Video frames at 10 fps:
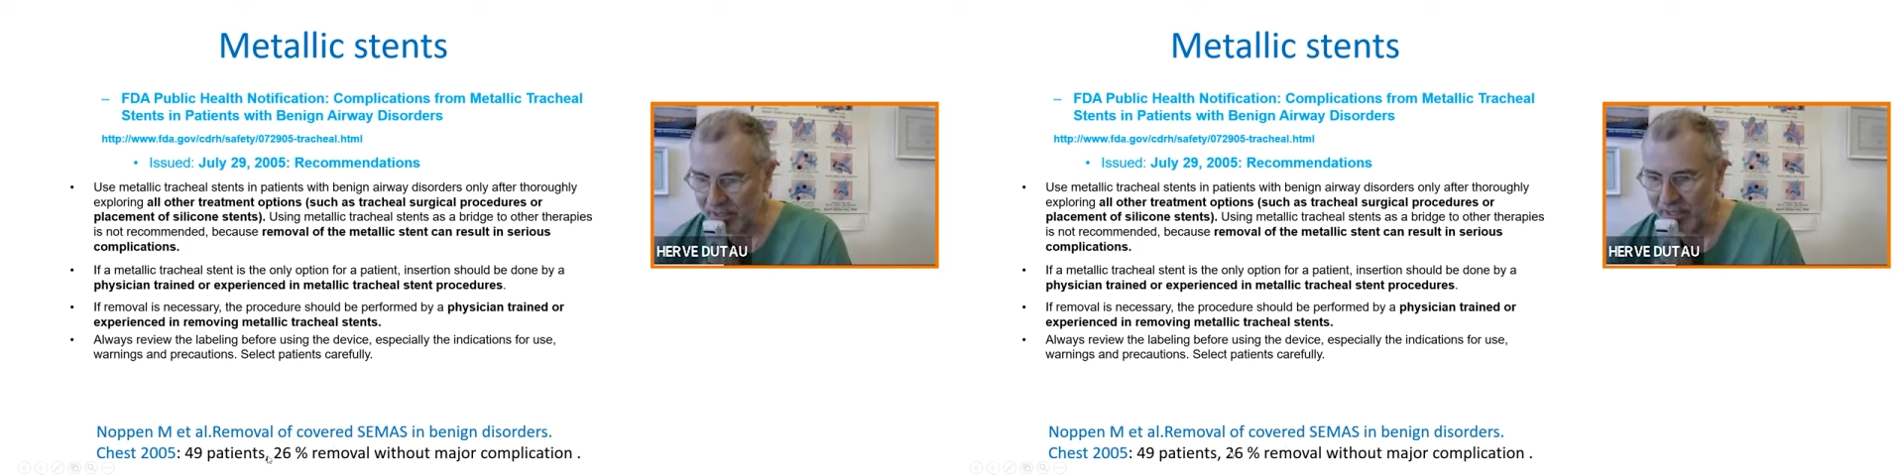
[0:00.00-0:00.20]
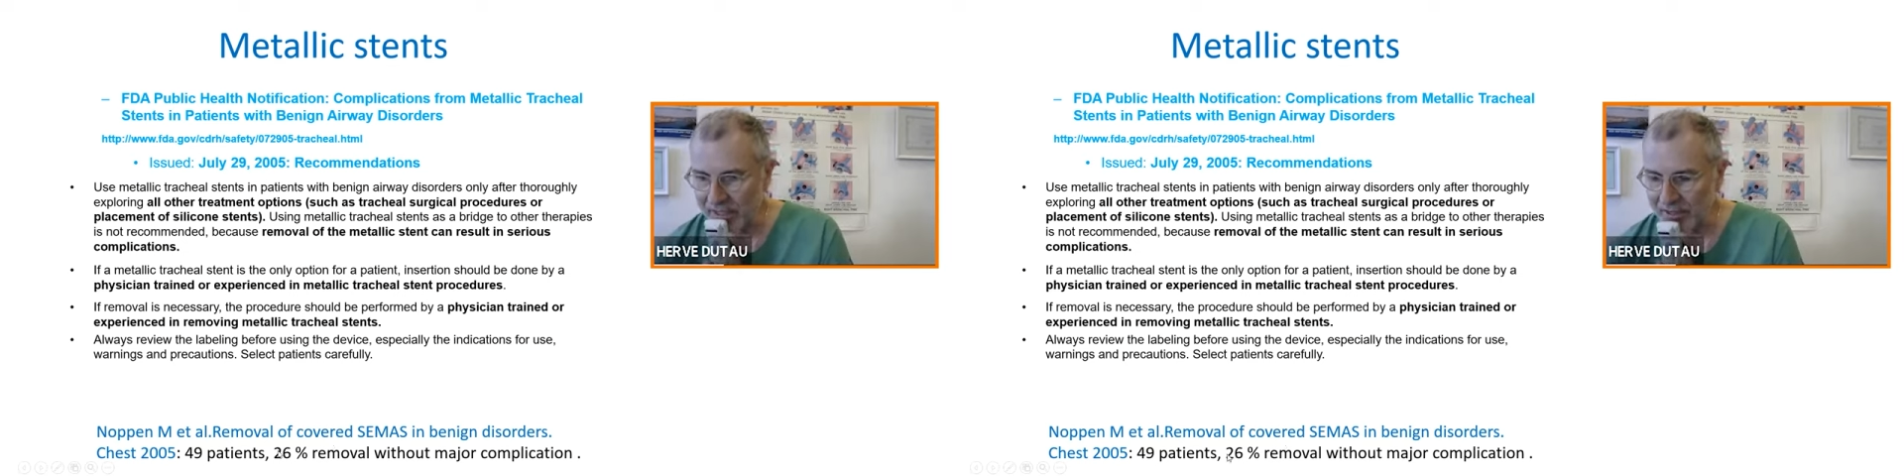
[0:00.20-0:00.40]

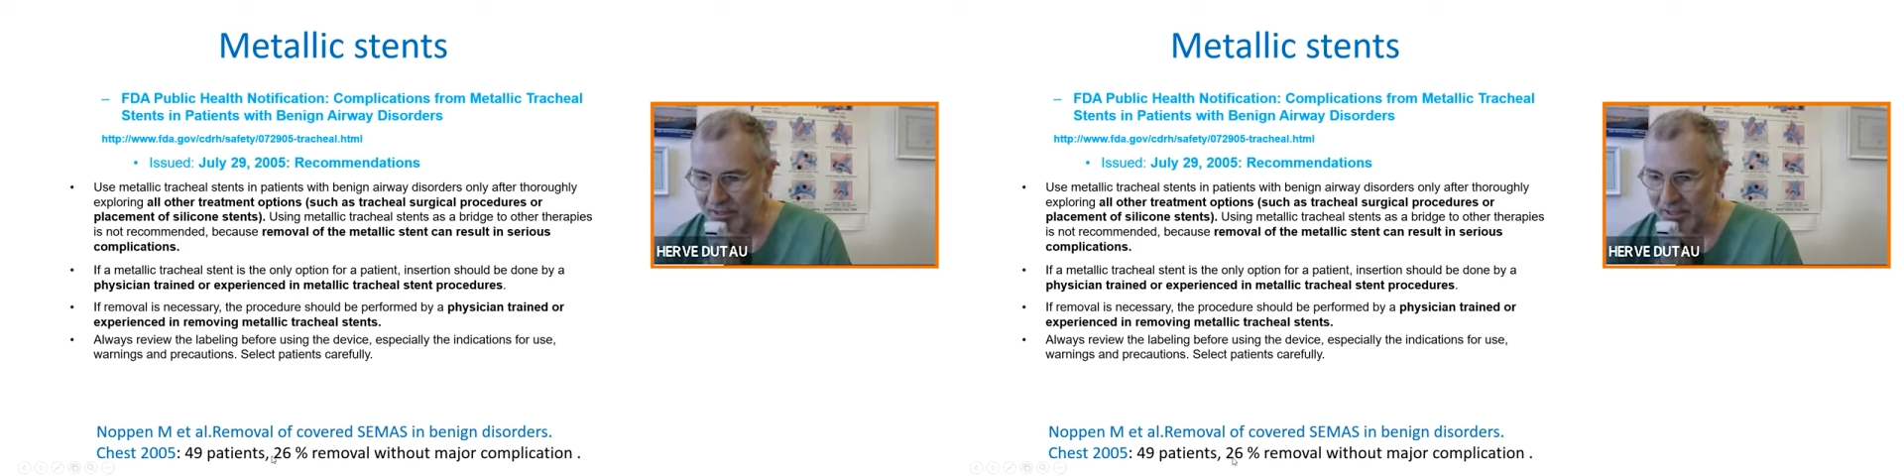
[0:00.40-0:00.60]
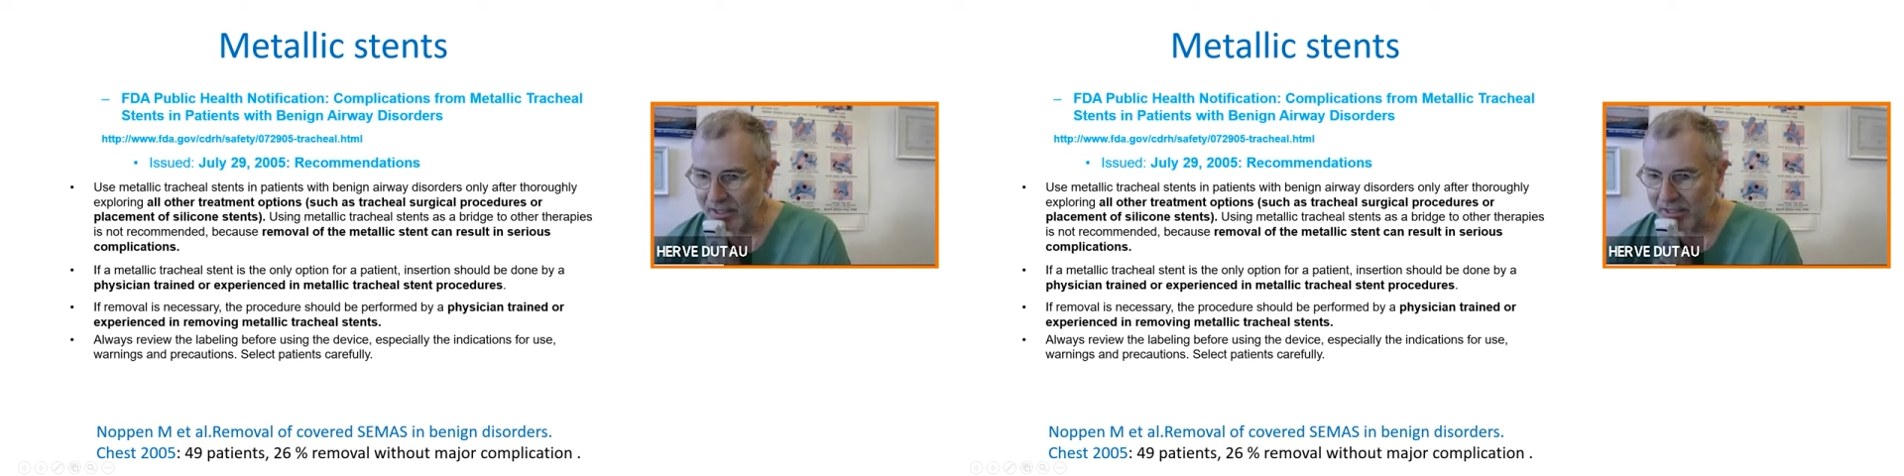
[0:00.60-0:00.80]
and
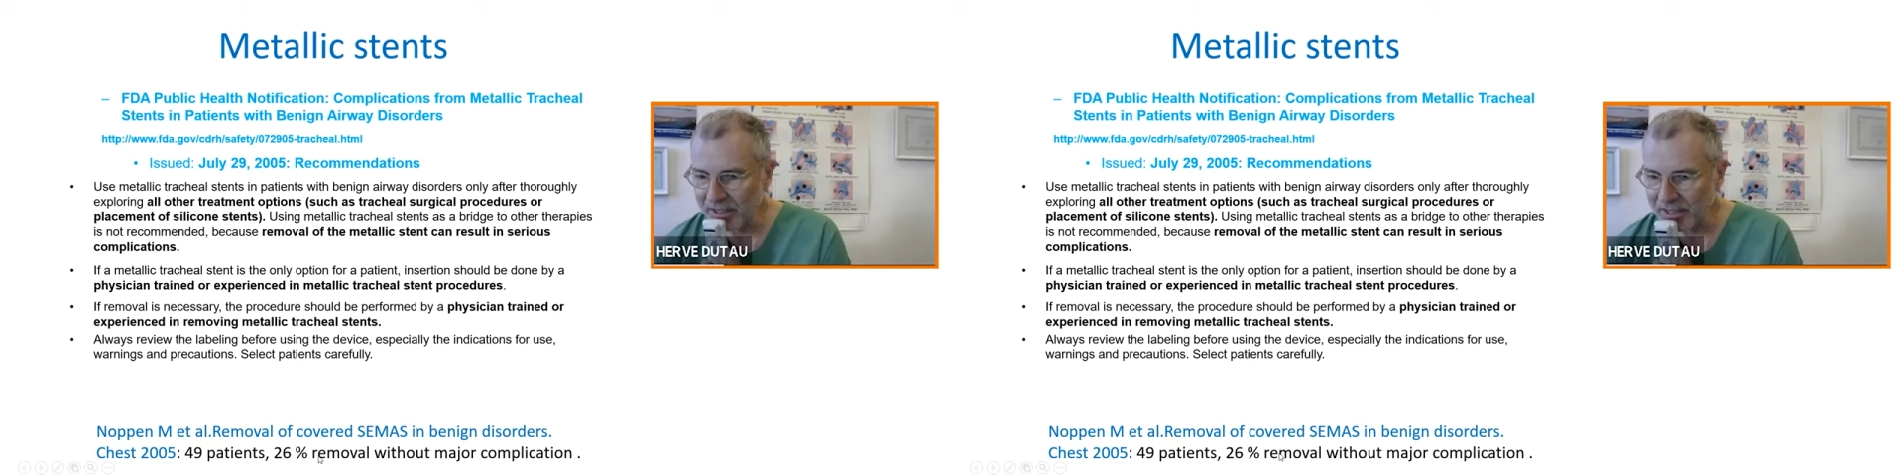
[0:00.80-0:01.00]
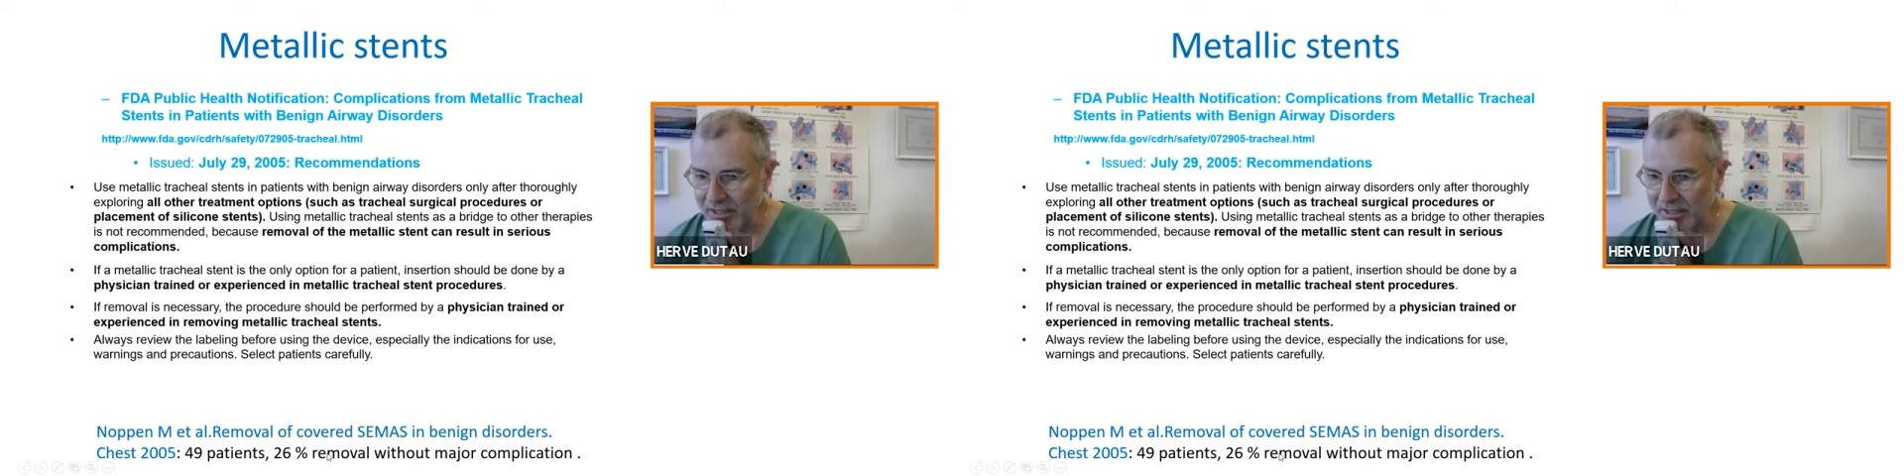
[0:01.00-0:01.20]

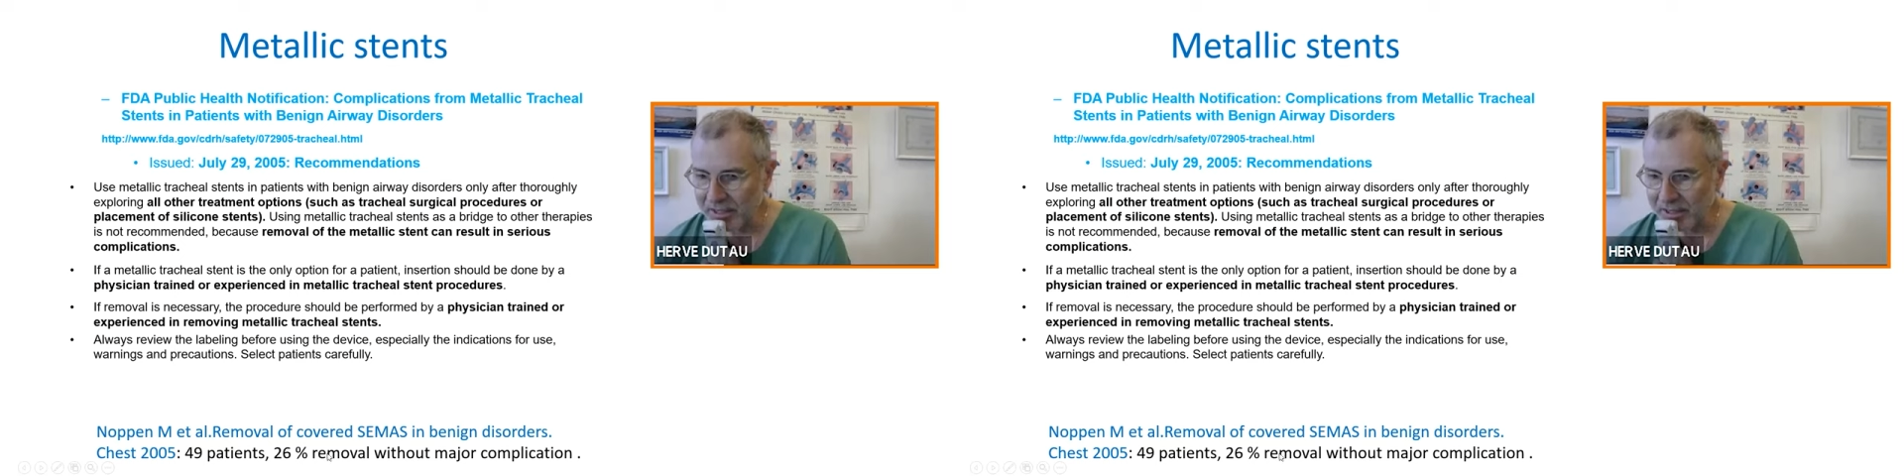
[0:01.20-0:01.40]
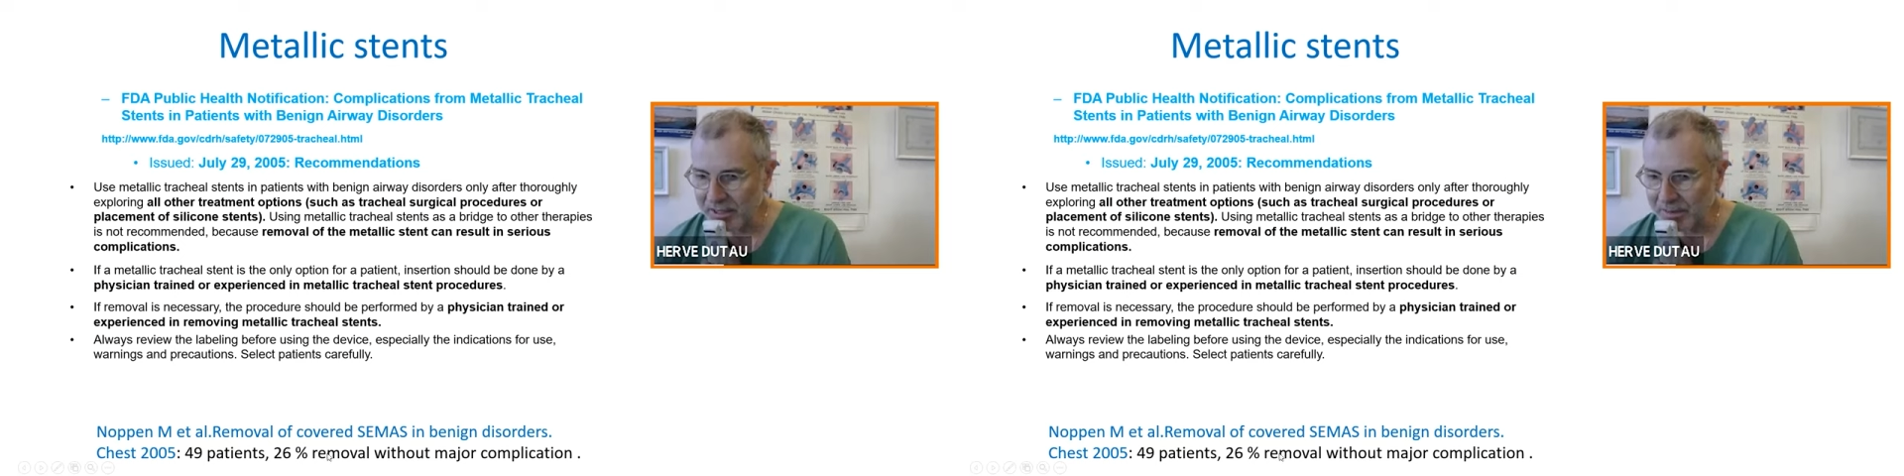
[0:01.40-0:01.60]

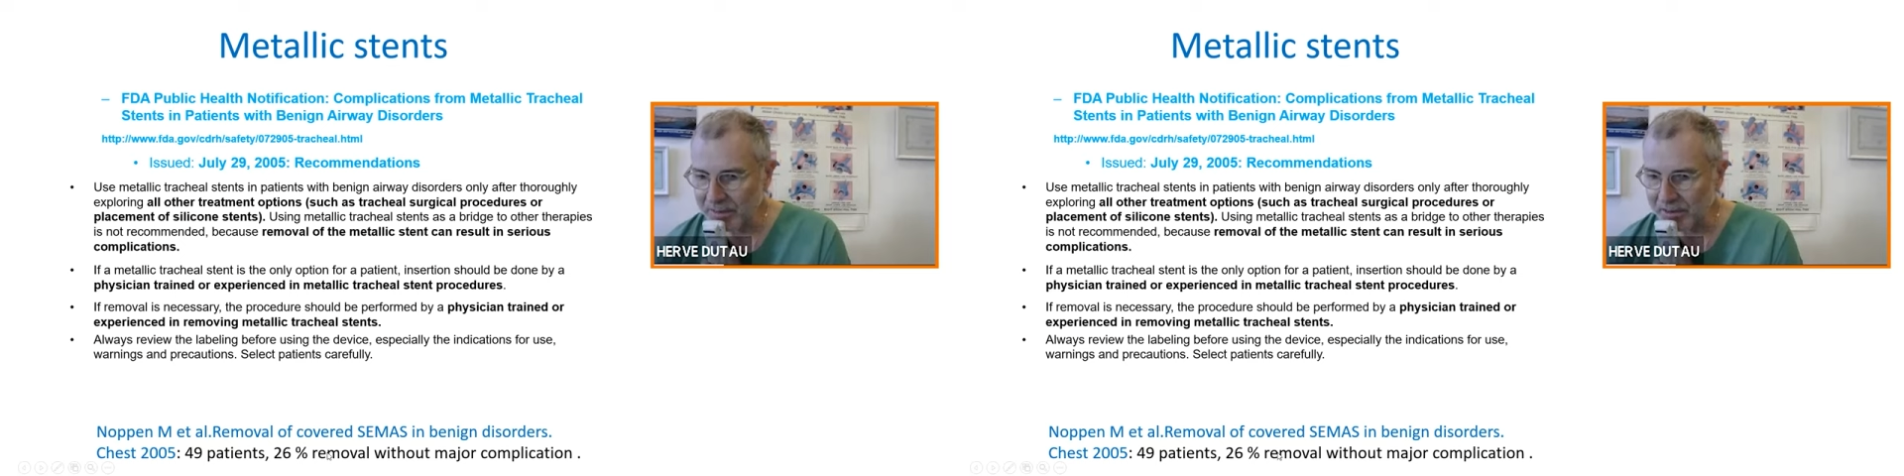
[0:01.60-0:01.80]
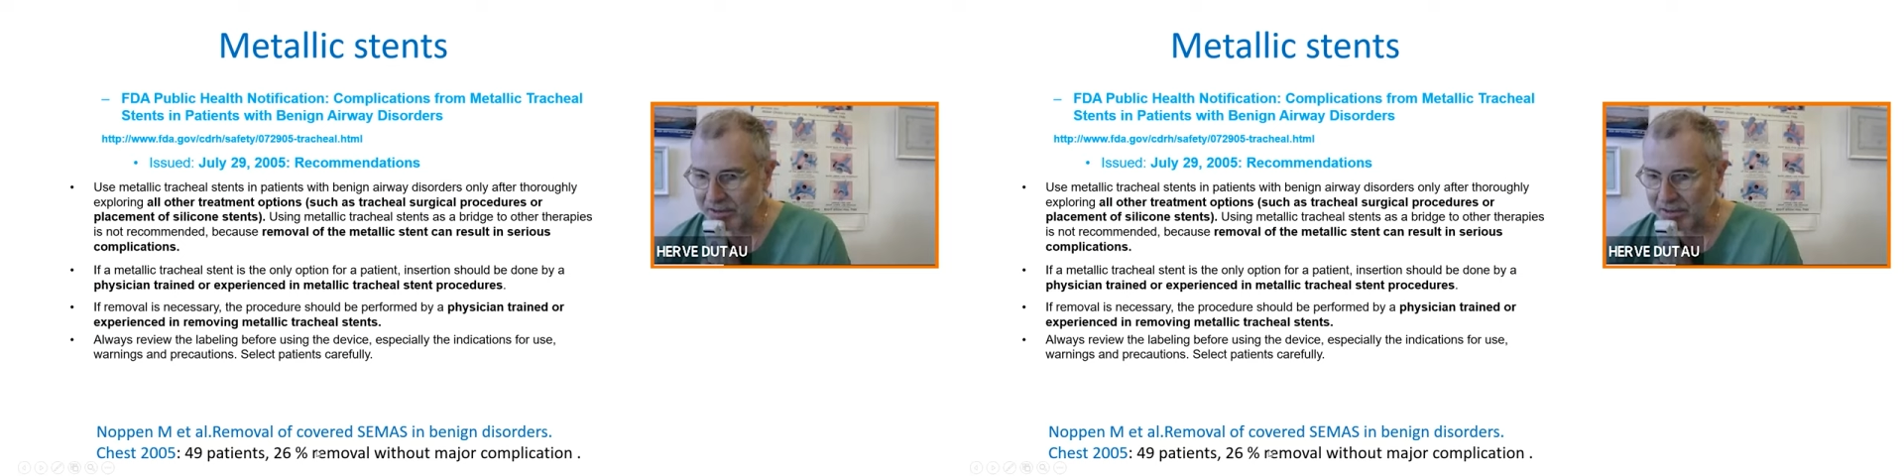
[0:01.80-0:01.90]
he